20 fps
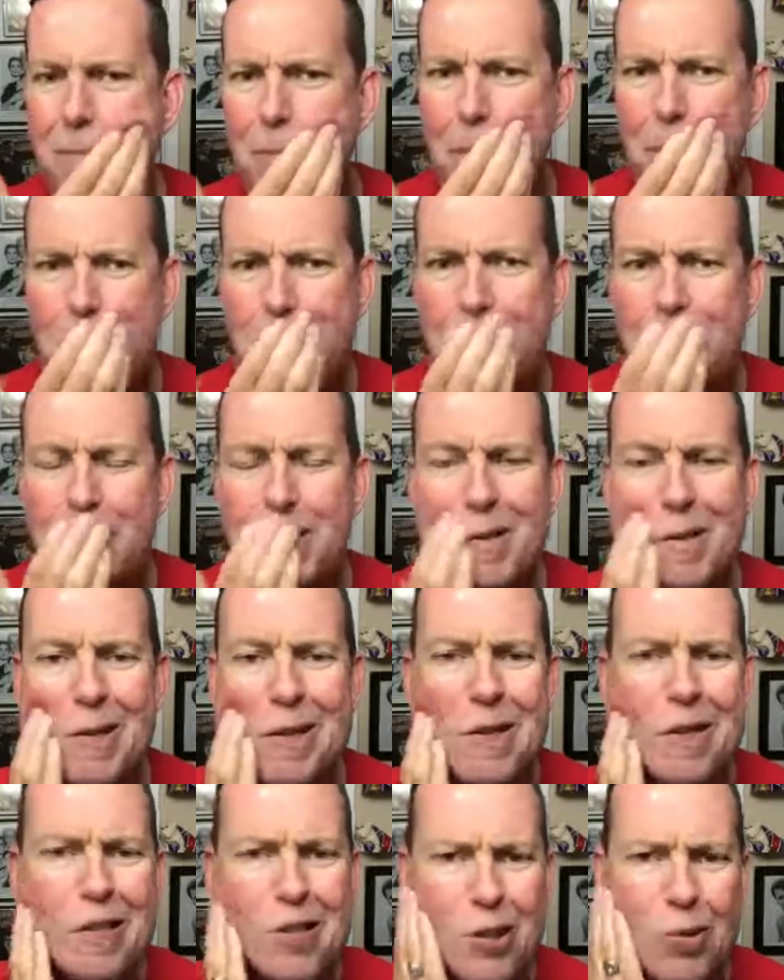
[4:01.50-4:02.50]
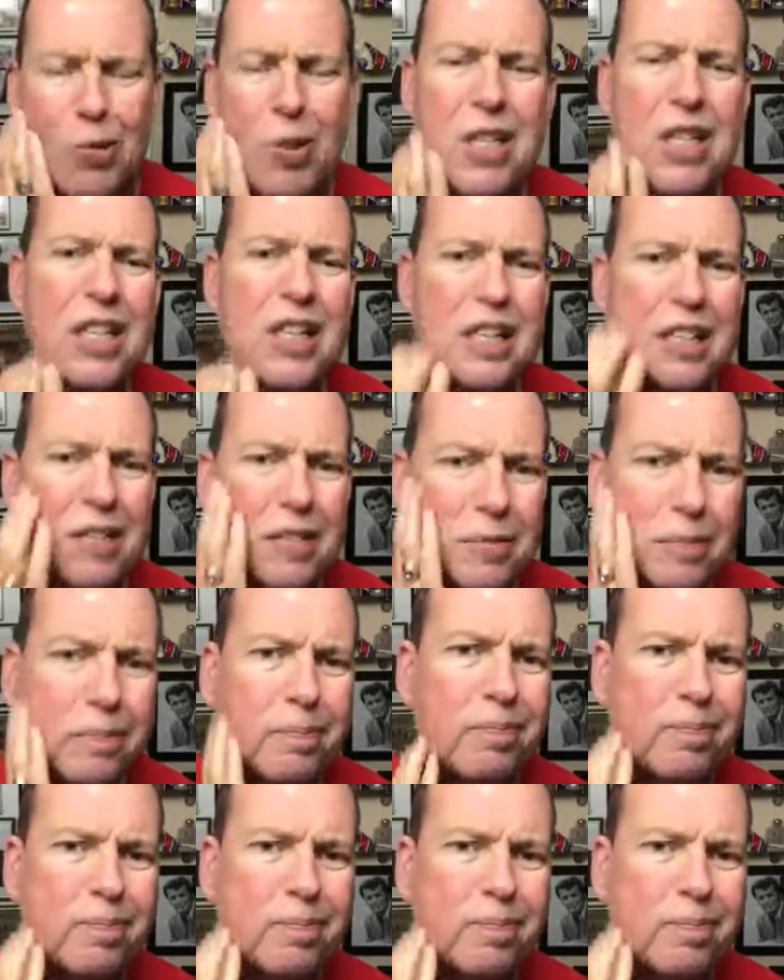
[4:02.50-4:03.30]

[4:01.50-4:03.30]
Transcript: I believe it's this weekend.